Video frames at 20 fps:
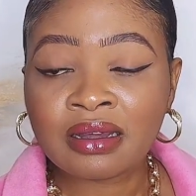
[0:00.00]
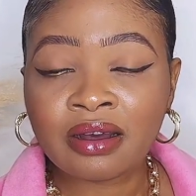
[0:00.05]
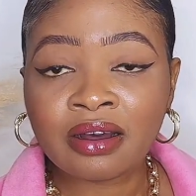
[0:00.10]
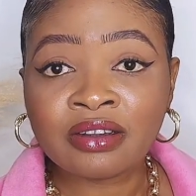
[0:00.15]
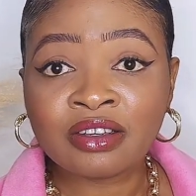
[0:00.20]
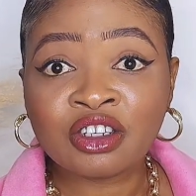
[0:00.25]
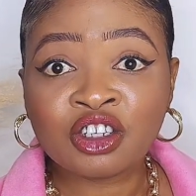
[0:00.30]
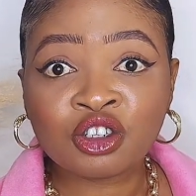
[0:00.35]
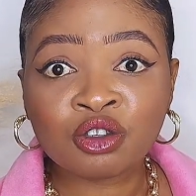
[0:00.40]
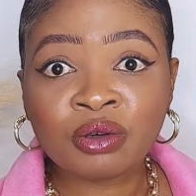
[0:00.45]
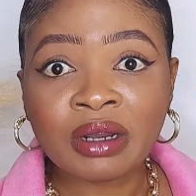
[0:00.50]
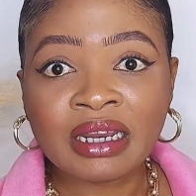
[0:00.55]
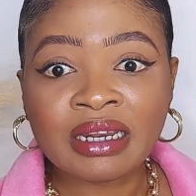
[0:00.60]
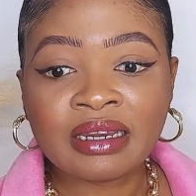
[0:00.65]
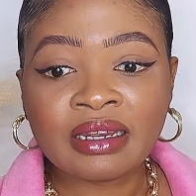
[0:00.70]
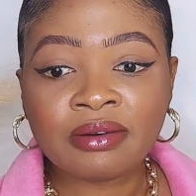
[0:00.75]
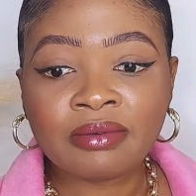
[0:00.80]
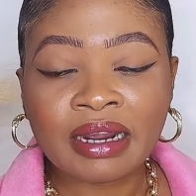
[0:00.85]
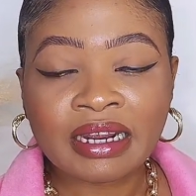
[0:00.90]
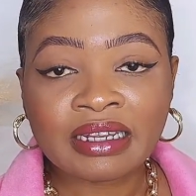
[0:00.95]
on
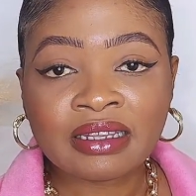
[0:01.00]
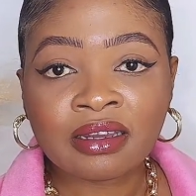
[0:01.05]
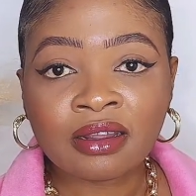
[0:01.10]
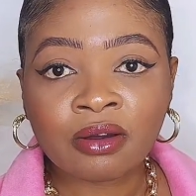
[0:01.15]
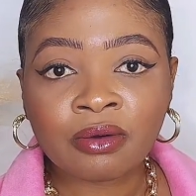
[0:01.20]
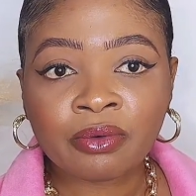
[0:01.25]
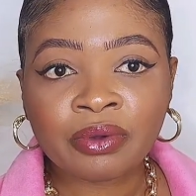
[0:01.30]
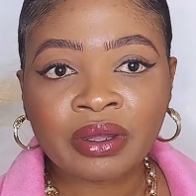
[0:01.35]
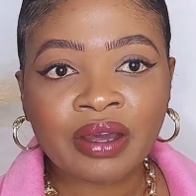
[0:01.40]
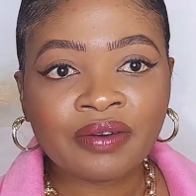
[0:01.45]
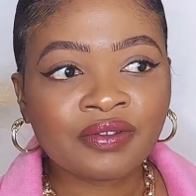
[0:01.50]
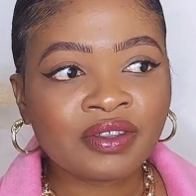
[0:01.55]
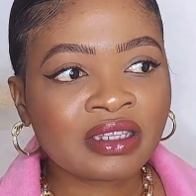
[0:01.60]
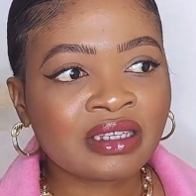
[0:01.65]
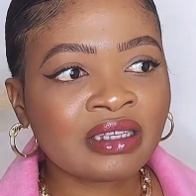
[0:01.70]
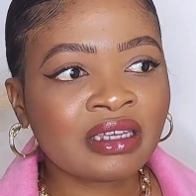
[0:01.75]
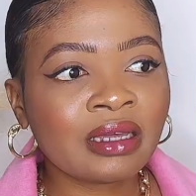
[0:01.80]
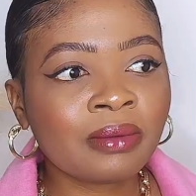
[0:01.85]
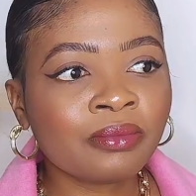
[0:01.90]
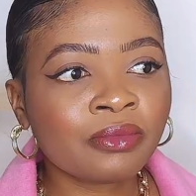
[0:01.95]
trendy right now. We have
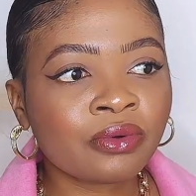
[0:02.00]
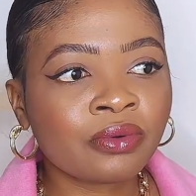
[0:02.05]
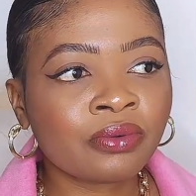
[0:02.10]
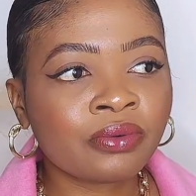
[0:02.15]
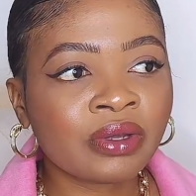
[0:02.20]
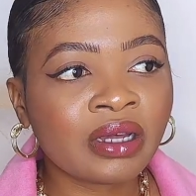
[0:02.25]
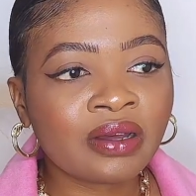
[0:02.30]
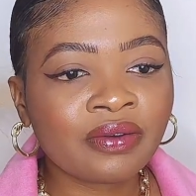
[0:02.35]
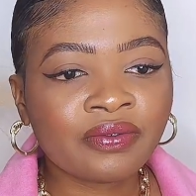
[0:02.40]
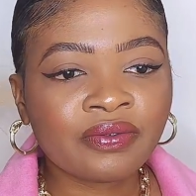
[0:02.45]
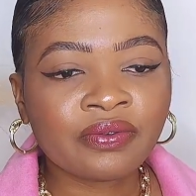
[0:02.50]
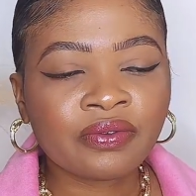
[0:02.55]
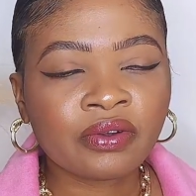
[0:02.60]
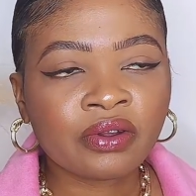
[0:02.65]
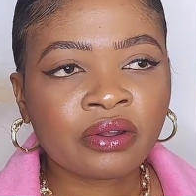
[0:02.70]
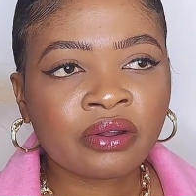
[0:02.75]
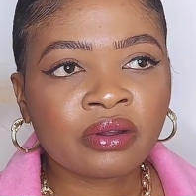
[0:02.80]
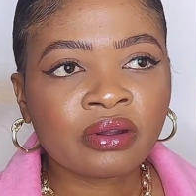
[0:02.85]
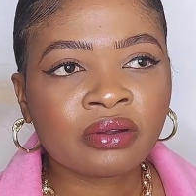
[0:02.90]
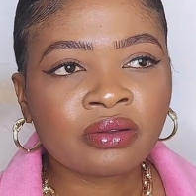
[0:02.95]
Timo, we have
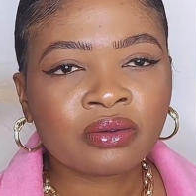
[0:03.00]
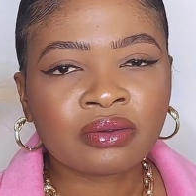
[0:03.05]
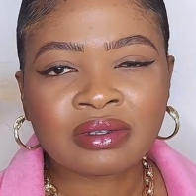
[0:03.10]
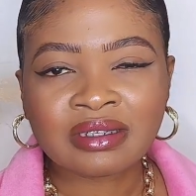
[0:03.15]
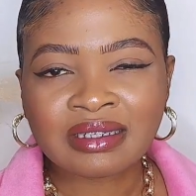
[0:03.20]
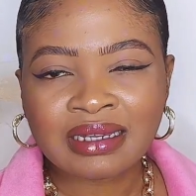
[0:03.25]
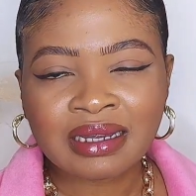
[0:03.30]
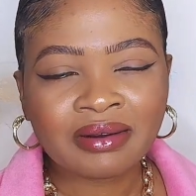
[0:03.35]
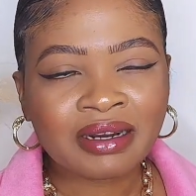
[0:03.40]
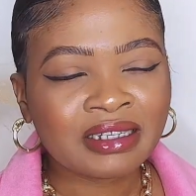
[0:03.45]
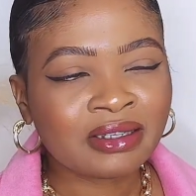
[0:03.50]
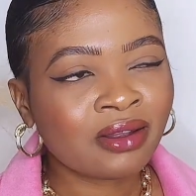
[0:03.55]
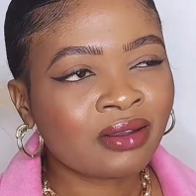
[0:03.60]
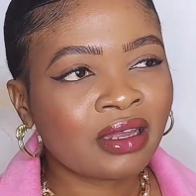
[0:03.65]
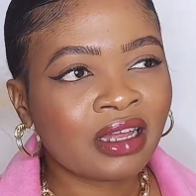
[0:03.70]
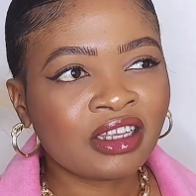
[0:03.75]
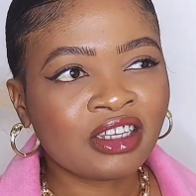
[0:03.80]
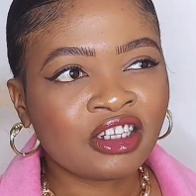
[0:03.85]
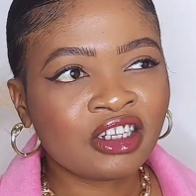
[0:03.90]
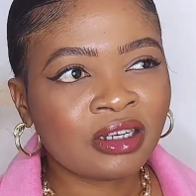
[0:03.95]
no, Zara is not
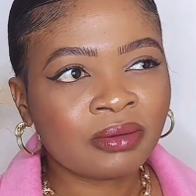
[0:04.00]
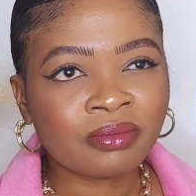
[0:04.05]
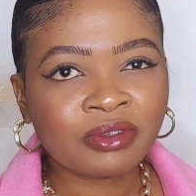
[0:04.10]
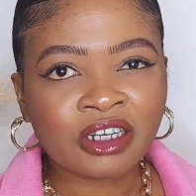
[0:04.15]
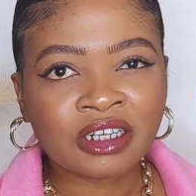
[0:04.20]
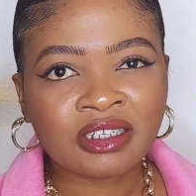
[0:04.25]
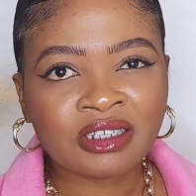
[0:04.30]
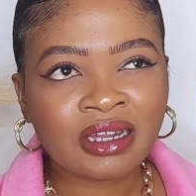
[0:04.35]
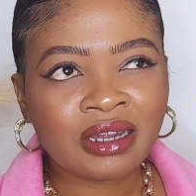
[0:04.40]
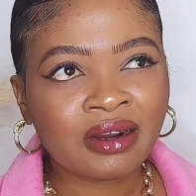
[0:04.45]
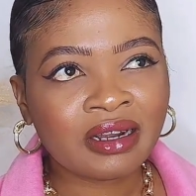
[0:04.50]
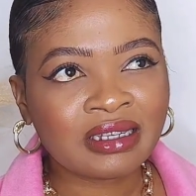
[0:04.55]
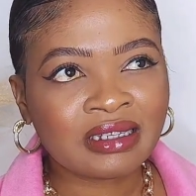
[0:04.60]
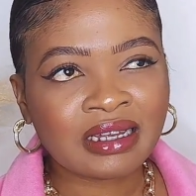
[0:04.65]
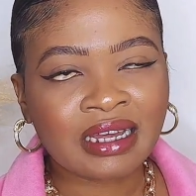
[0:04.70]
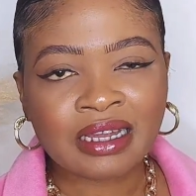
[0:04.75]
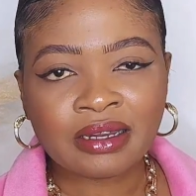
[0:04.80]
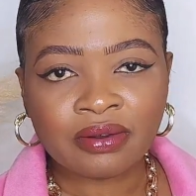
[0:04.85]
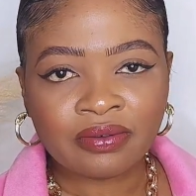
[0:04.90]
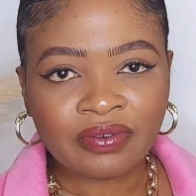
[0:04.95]
that cheap. Zara is
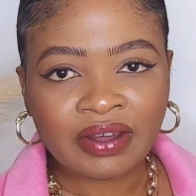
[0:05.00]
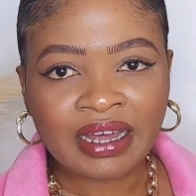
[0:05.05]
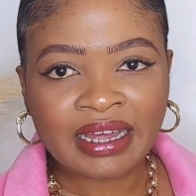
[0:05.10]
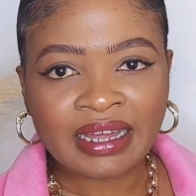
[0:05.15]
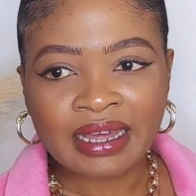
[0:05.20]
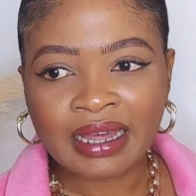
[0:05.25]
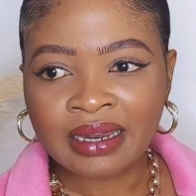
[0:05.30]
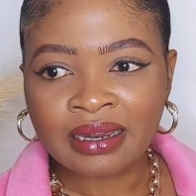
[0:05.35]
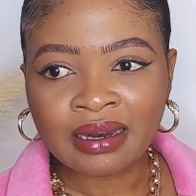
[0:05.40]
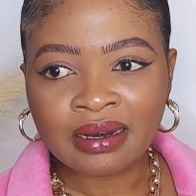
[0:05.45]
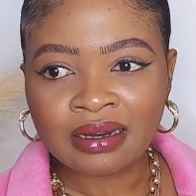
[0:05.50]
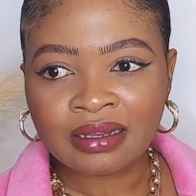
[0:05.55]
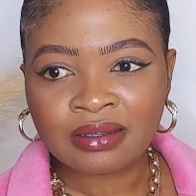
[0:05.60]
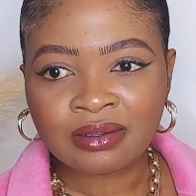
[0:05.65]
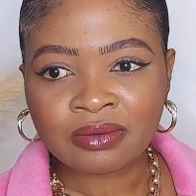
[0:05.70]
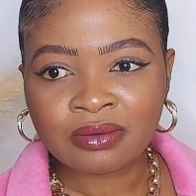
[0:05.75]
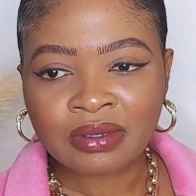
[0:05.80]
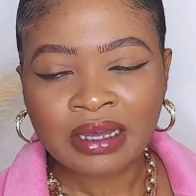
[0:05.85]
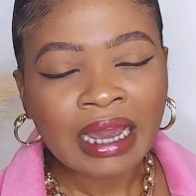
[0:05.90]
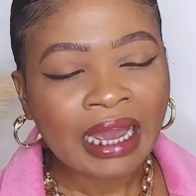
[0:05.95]
kind of high end,
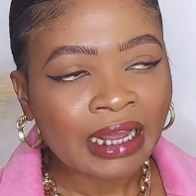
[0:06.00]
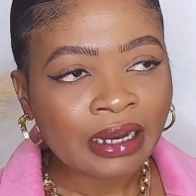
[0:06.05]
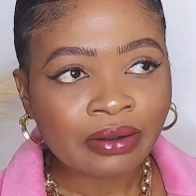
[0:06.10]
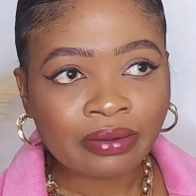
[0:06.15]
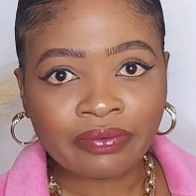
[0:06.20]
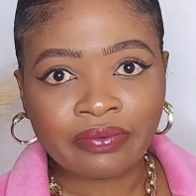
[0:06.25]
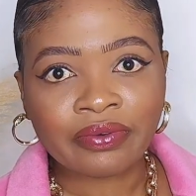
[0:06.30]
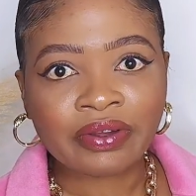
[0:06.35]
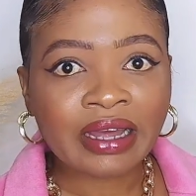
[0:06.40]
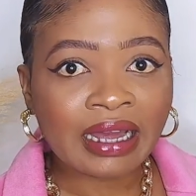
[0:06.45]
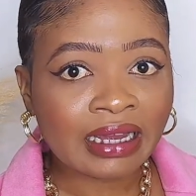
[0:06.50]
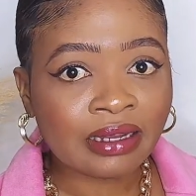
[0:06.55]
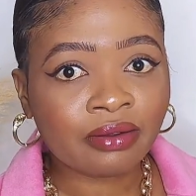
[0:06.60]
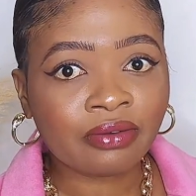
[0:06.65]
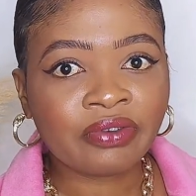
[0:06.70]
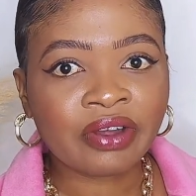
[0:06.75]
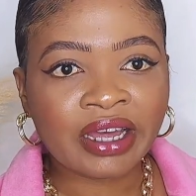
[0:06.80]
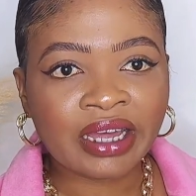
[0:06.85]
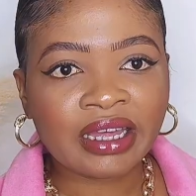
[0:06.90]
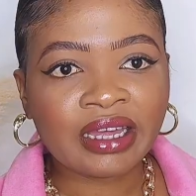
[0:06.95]
little kind of
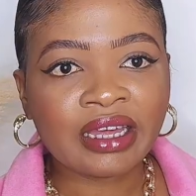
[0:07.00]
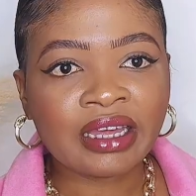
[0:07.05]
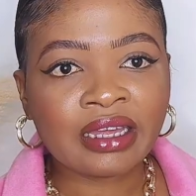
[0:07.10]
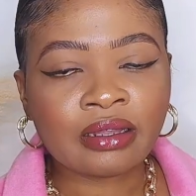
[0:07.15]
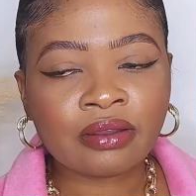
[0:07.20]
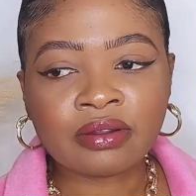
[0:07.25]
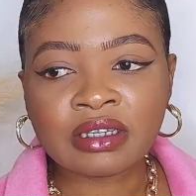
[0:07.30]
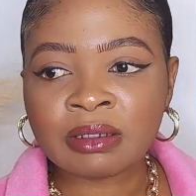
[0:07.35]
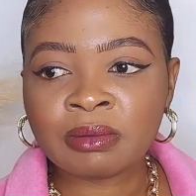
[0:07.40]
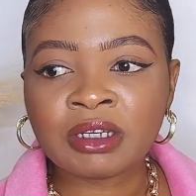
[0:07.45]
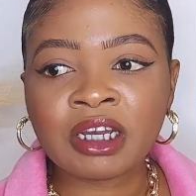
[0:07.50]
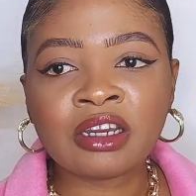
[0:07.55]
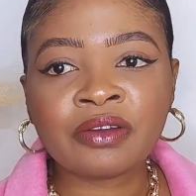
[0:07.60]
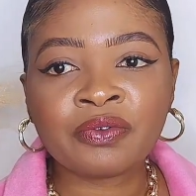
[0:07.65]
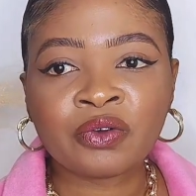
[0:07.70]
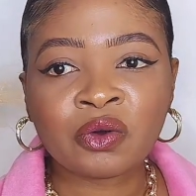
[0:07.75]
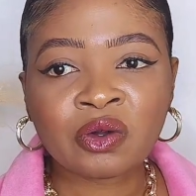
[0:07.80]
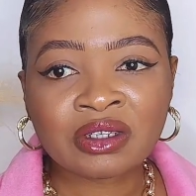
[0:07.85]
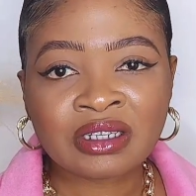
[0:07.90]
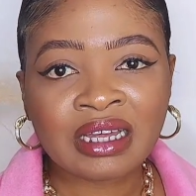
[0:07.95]
high end, especially
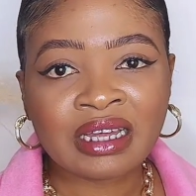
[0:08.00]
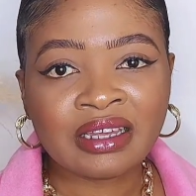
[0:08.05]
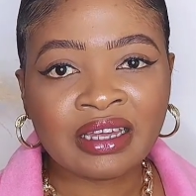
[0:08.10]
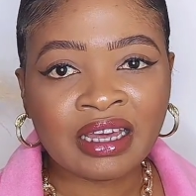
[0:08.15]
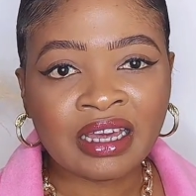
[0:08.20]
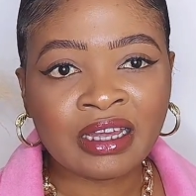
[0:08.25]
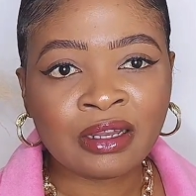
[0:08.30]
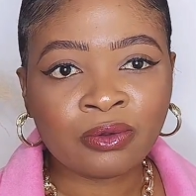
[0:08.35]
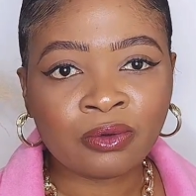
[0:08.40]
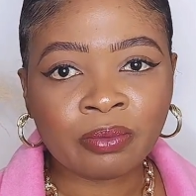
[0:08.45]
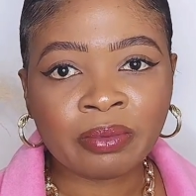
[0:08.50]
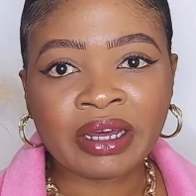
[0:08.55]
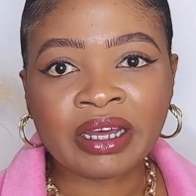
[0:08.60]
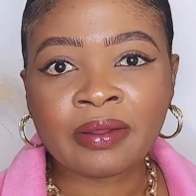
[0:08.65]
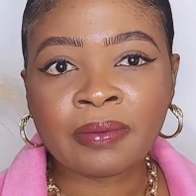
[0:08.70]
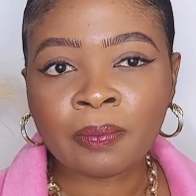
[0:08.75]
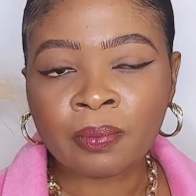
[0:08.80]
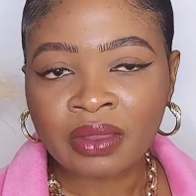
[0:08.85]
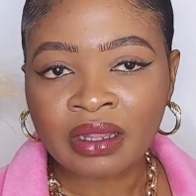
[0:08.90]
for us that here in Dubai.